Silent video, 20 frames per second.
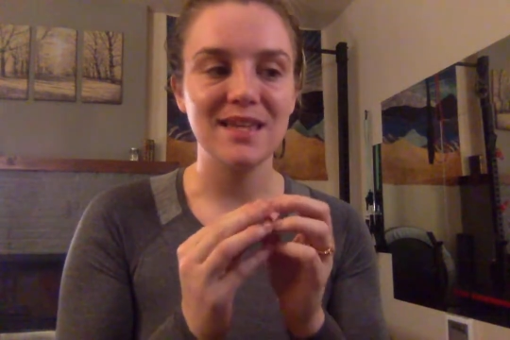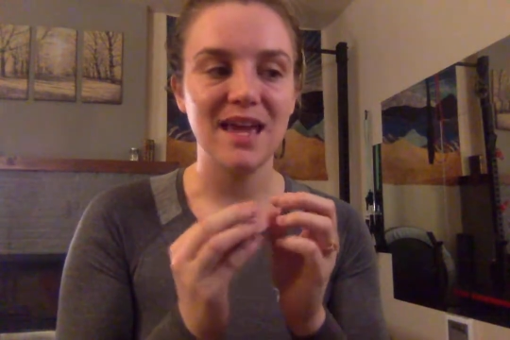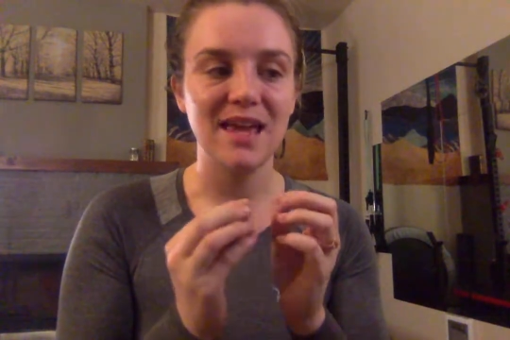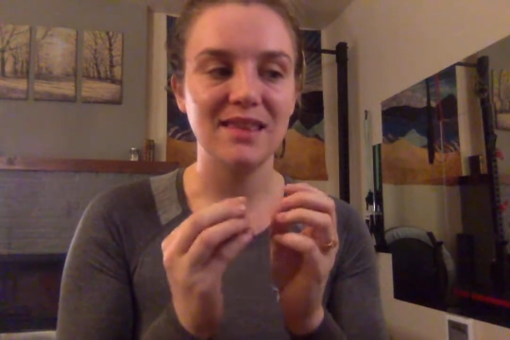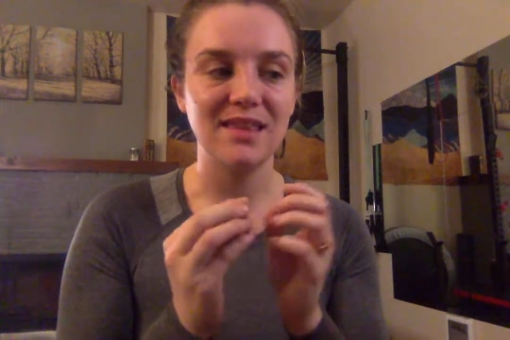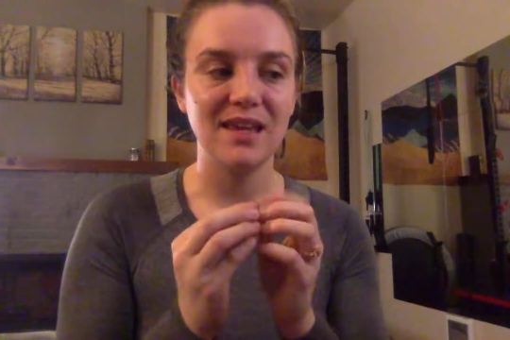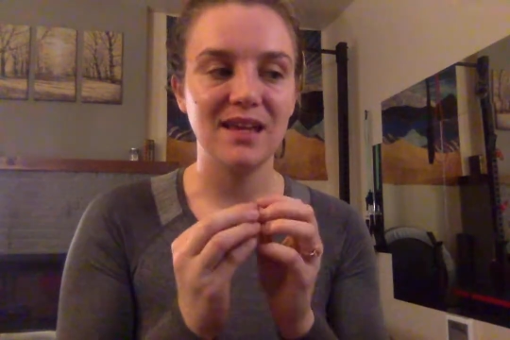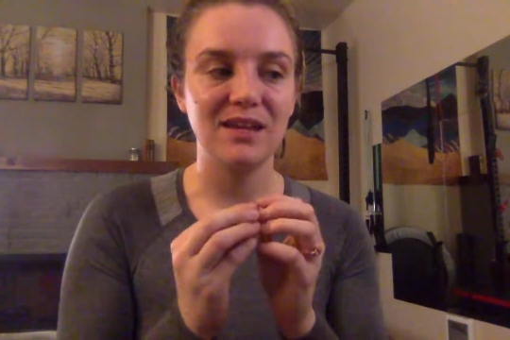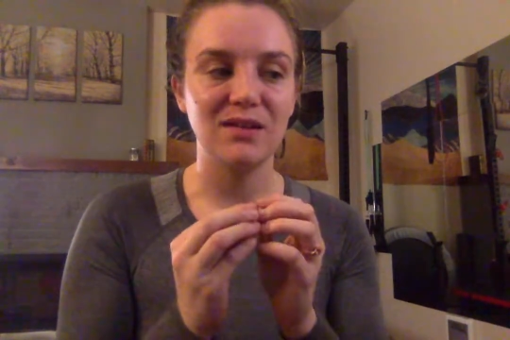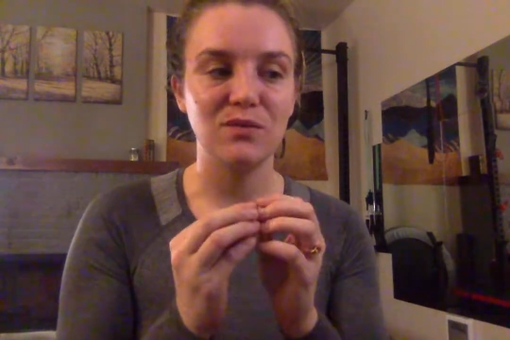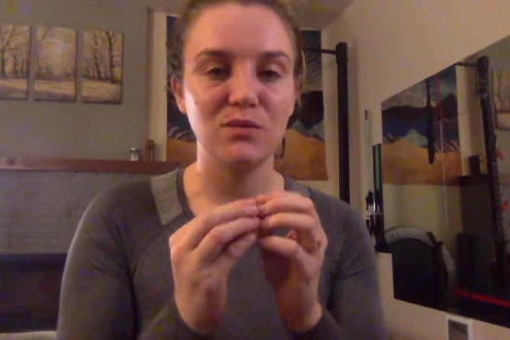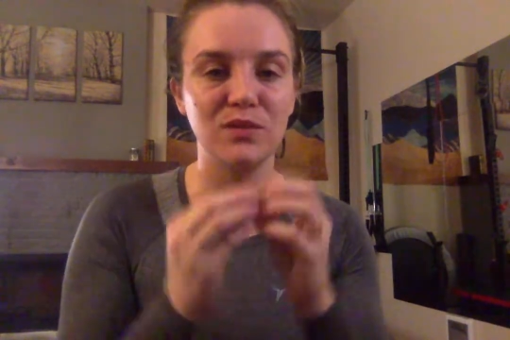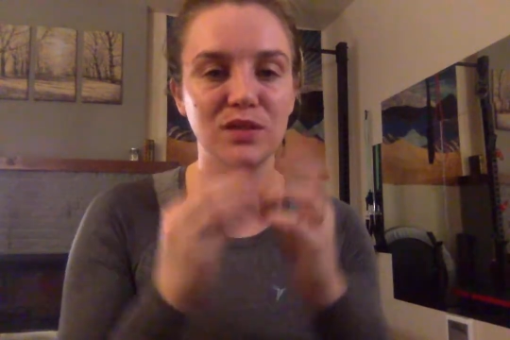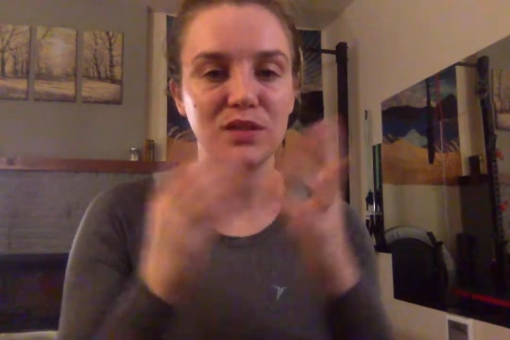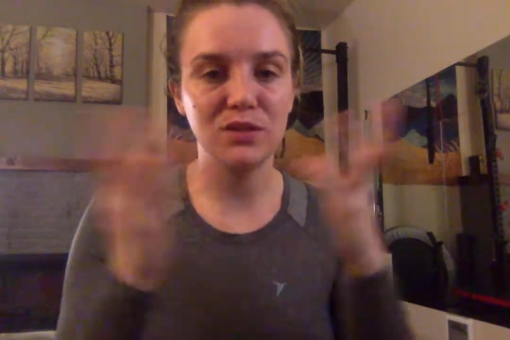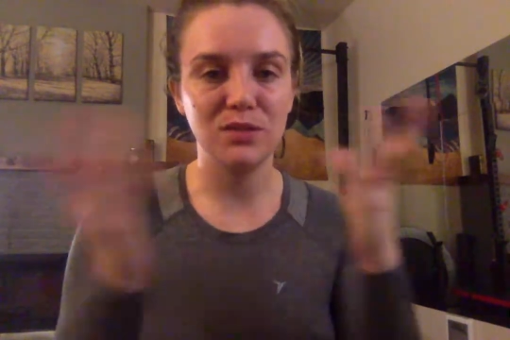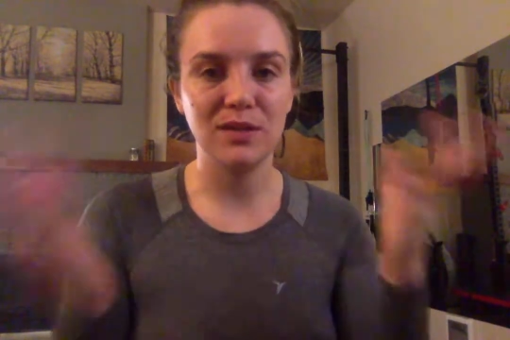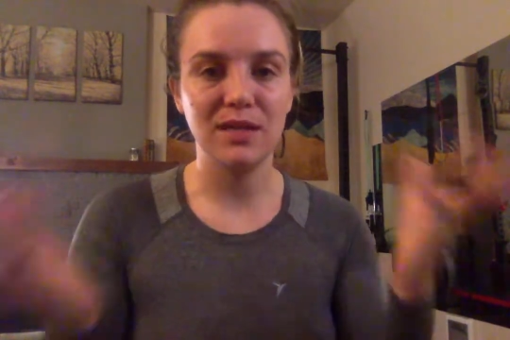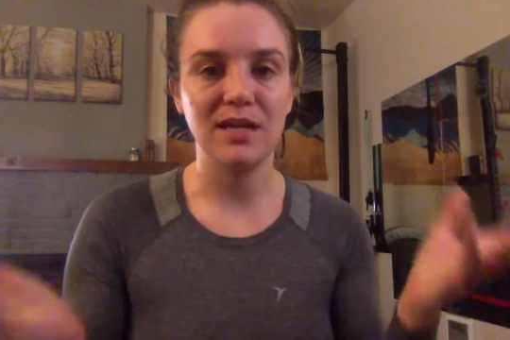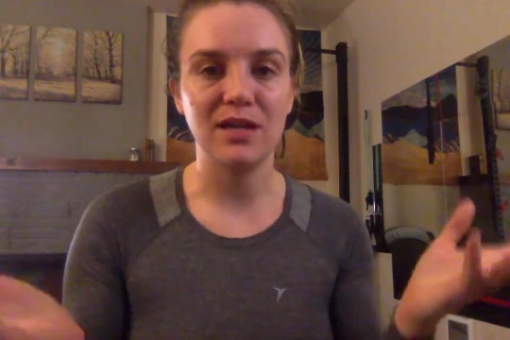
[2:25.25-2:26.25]
and then we
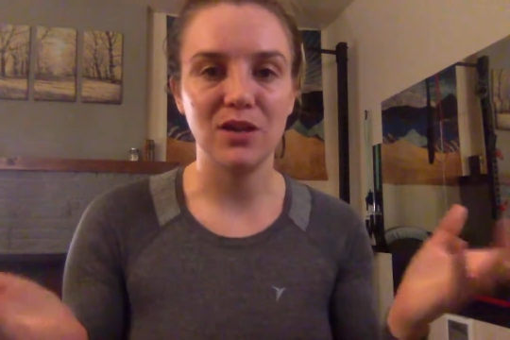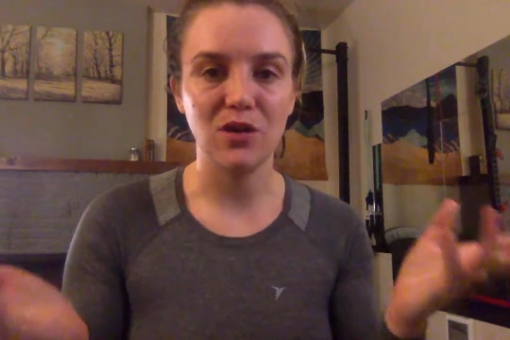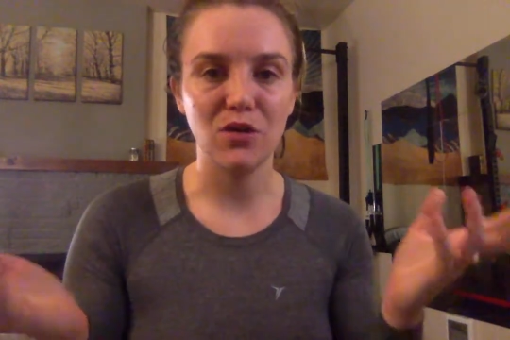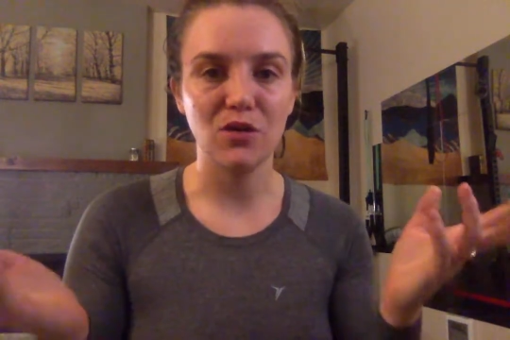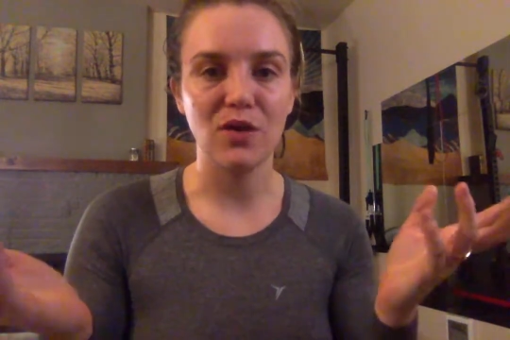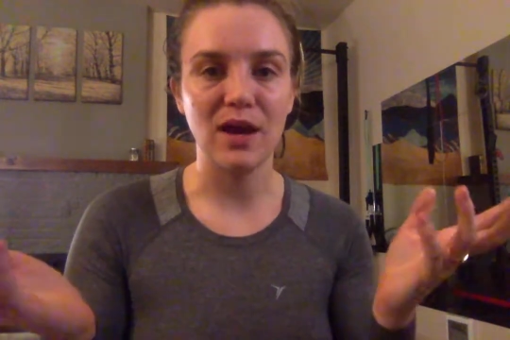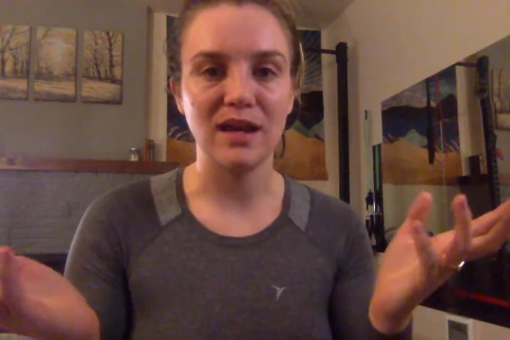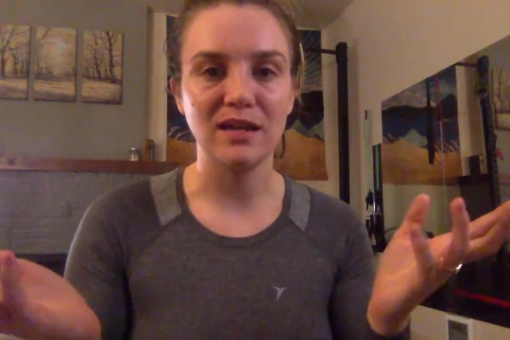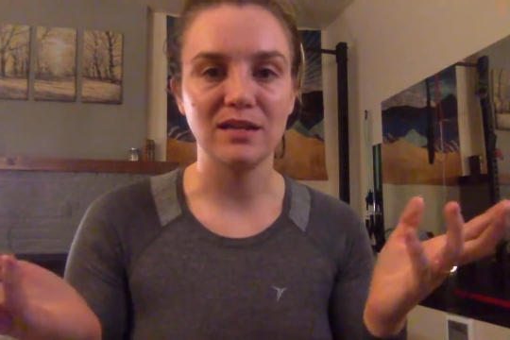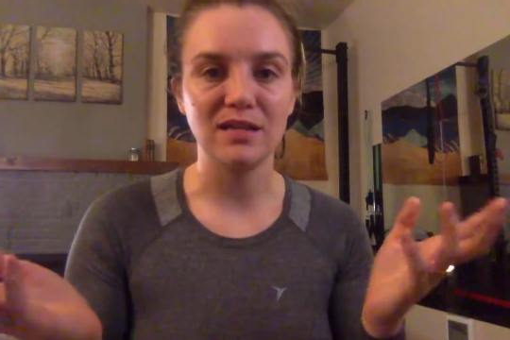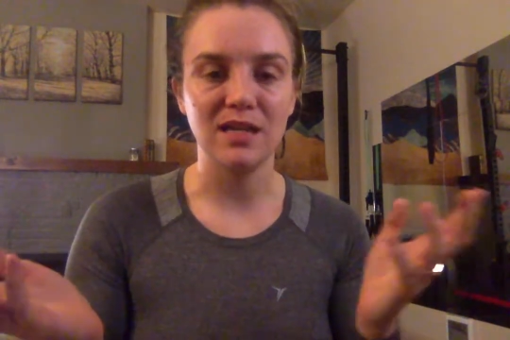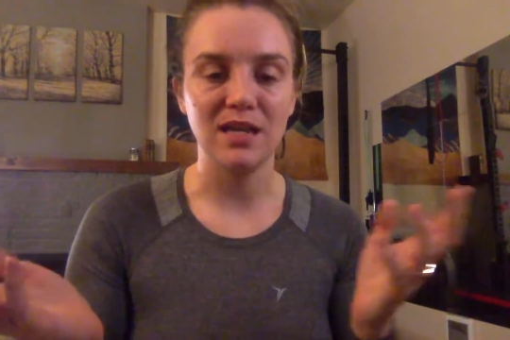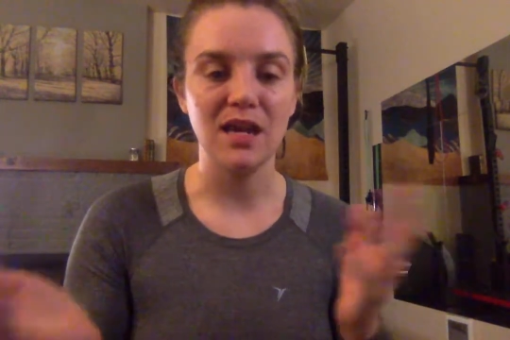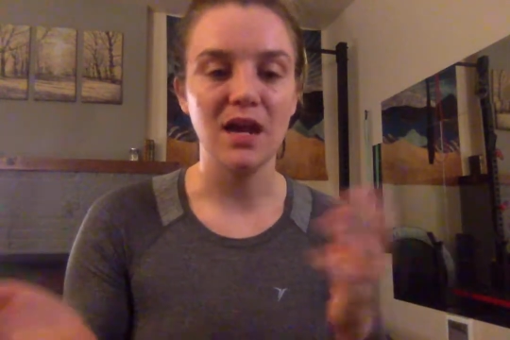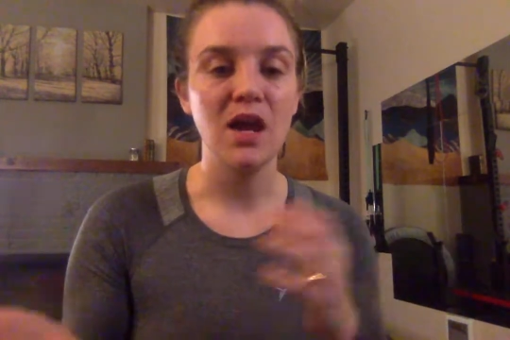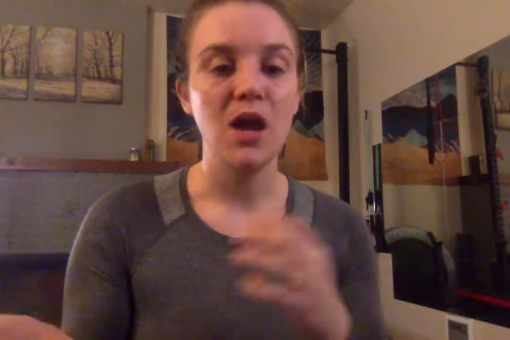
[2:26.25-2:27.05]
do it incorrectly,